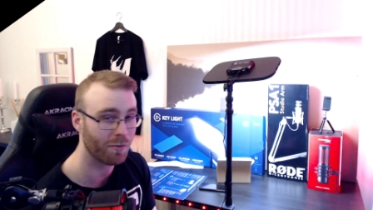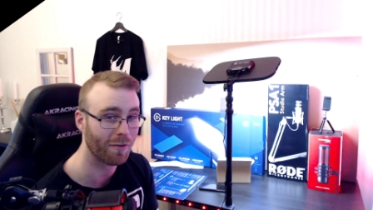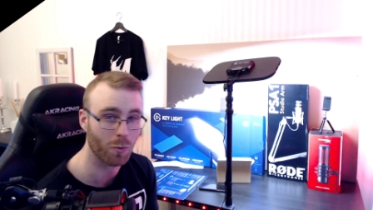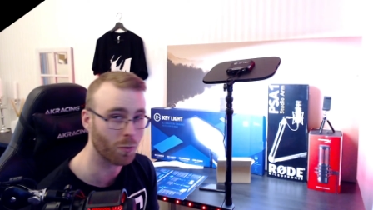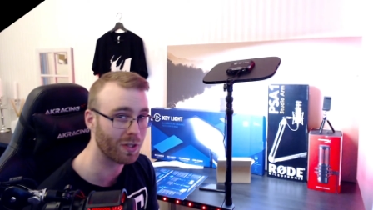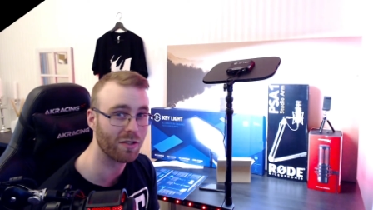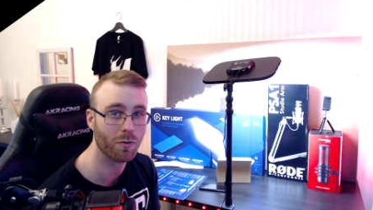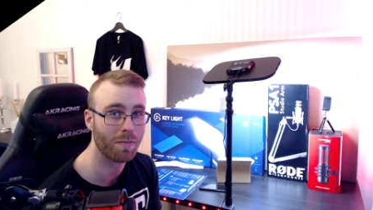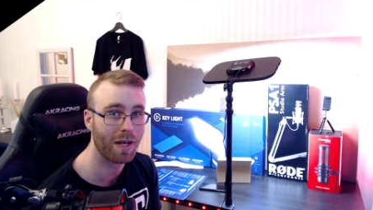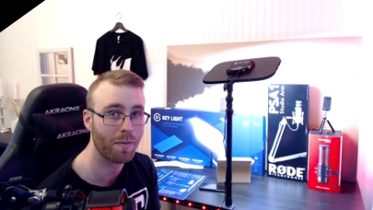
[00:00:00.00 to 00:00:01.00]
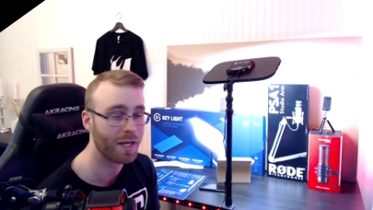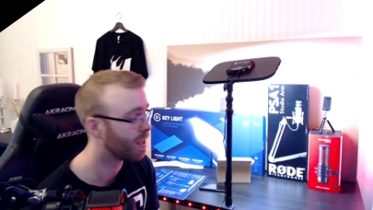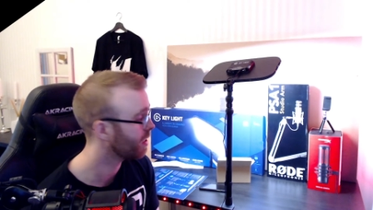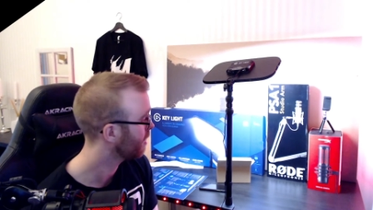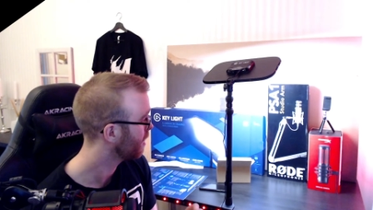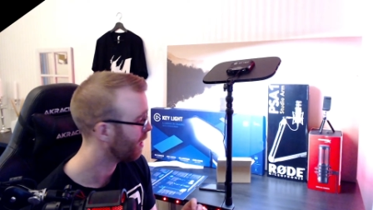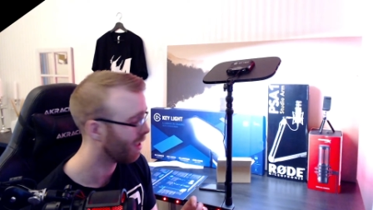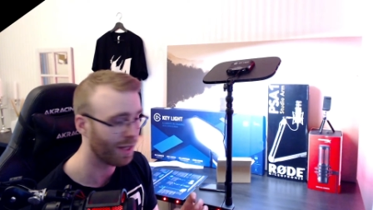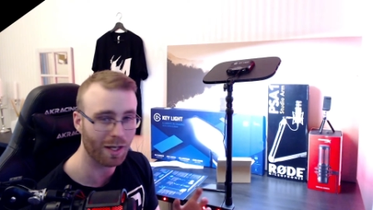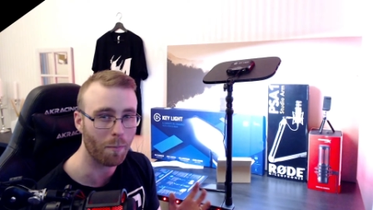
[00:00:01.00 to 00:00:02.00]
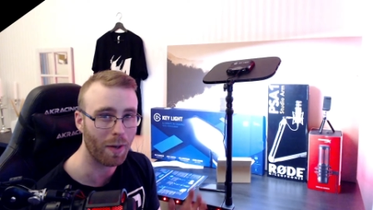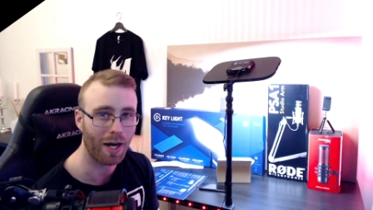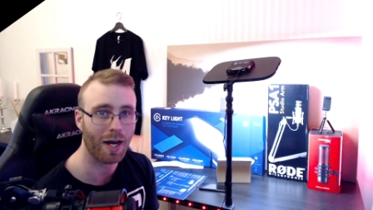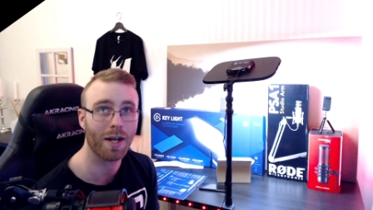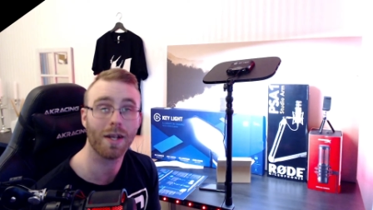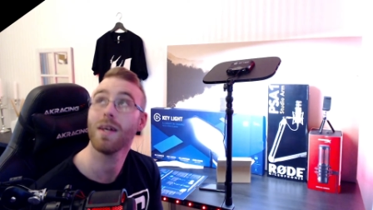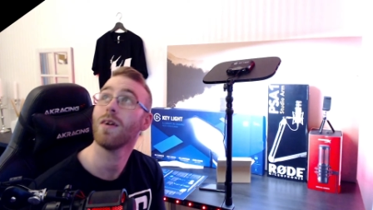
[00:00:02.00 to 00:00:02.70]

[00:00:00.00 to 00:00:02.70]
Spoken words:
have a green screen maybe, like a bad